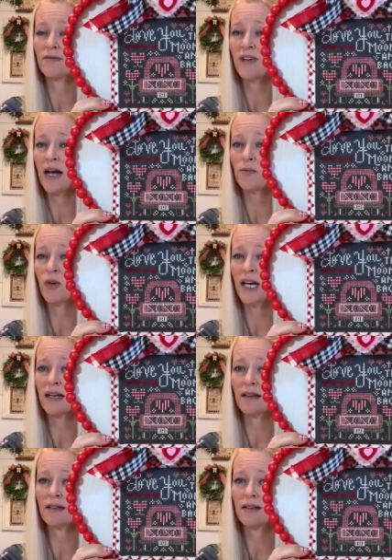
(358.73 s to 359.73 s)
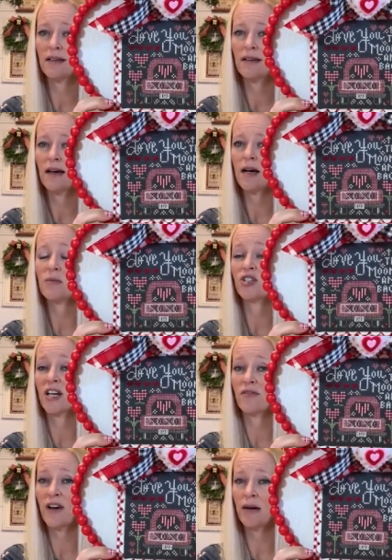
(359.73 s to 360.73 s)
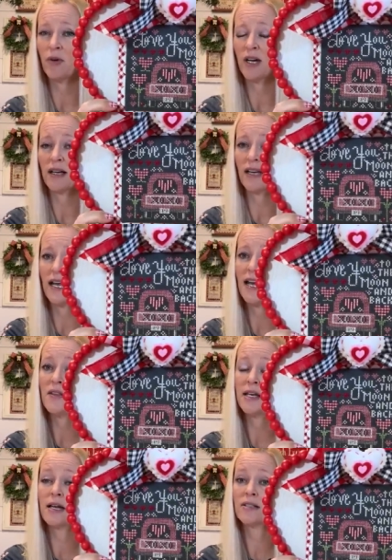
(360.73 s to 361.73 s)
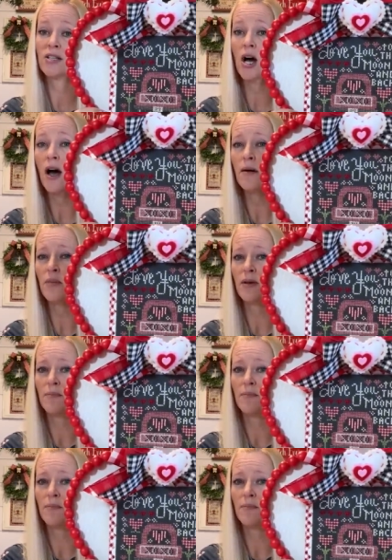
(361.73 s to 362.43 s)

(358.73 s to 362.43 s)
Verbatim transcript: fabric, um, the check fabric. And then on top,